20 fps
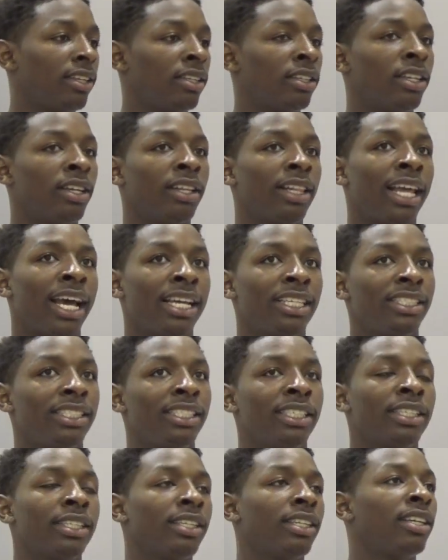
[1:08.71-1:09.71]
You know,
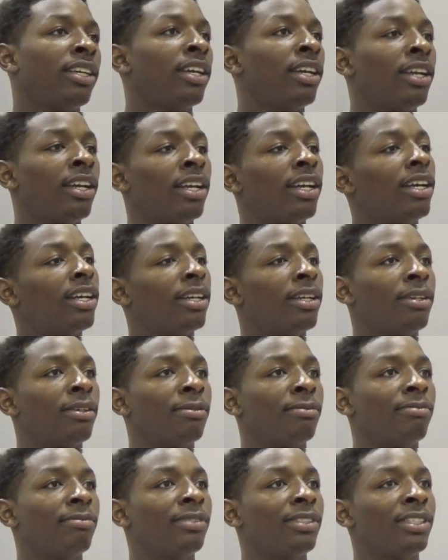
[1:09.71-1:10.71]
last year,
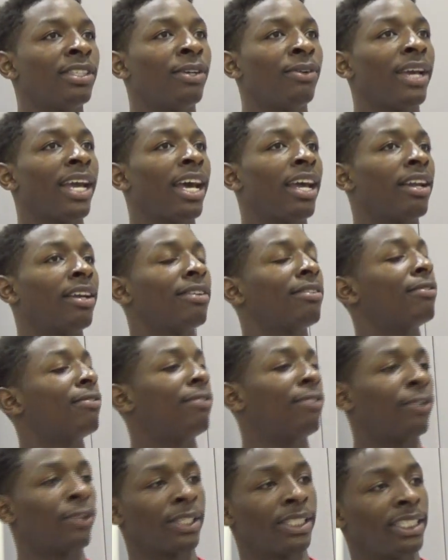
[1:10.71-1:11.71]
um, you know, we had
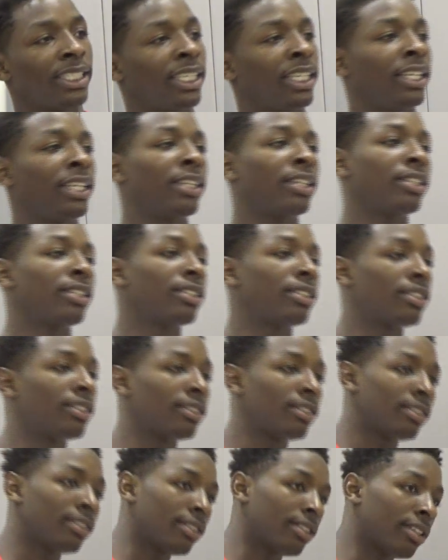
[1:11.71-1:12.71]
four
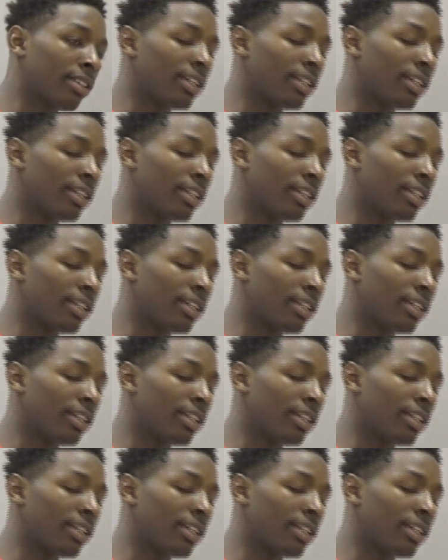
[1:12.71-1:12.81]
seniors,